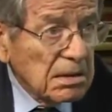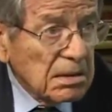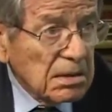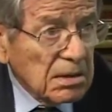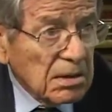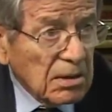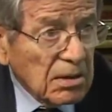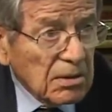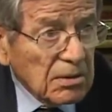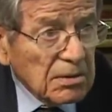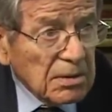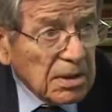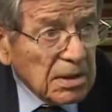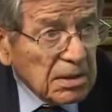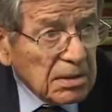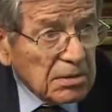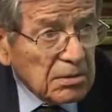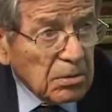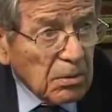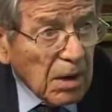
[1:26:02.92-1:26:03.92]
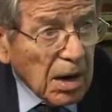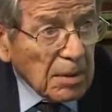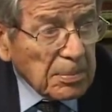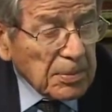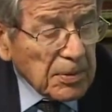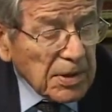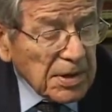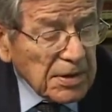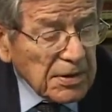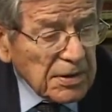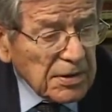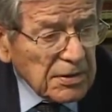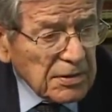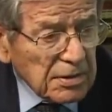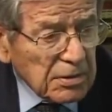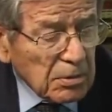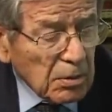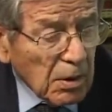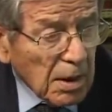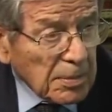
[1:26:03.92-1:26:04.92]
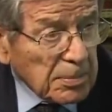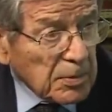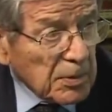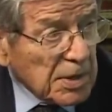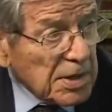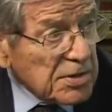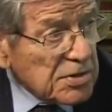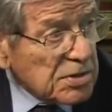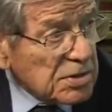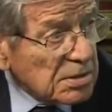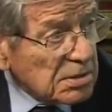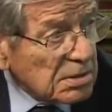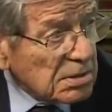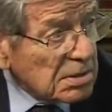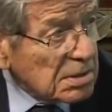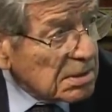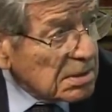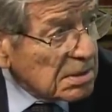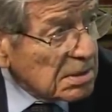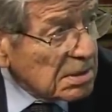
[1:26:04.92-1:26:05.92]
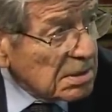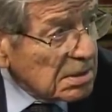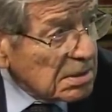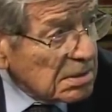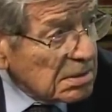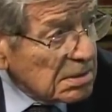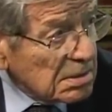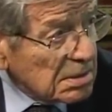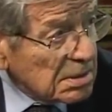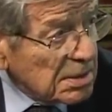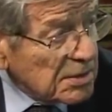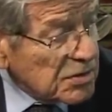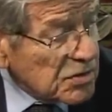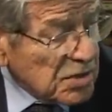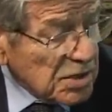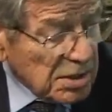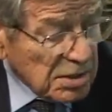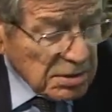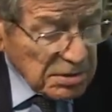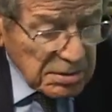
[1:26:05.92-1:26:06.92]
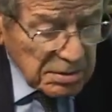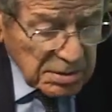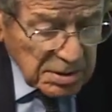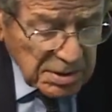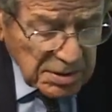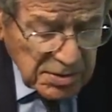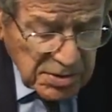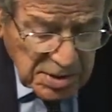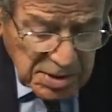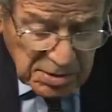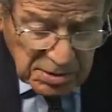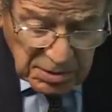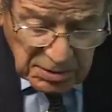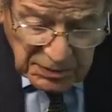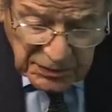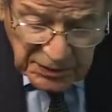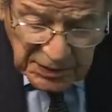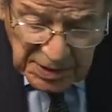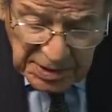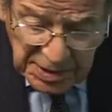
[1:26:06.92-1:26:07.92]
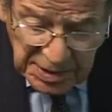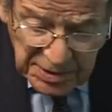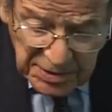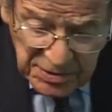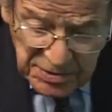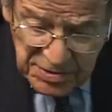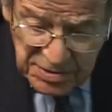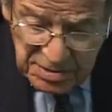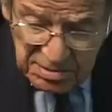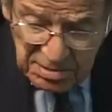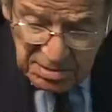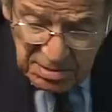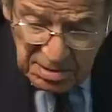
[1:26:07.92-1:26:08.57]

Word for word: you know, the cooperation and the congenial congenial feelings.